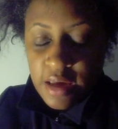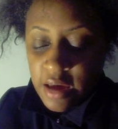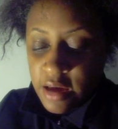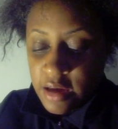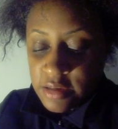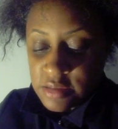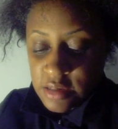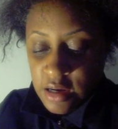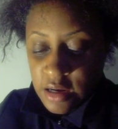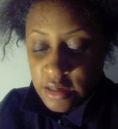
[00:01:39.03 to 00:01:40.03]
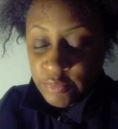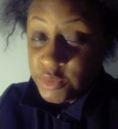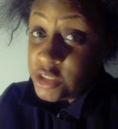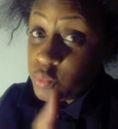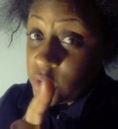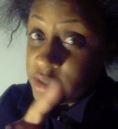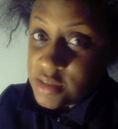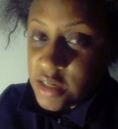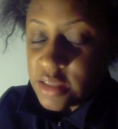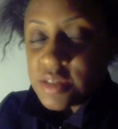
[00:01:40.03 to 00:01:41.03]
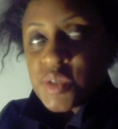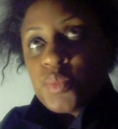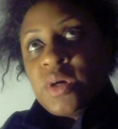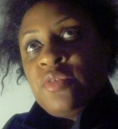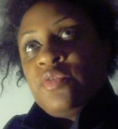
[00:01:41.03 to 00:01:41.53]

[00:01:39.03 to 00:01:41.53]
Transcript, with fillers: and um, didn't want to take this away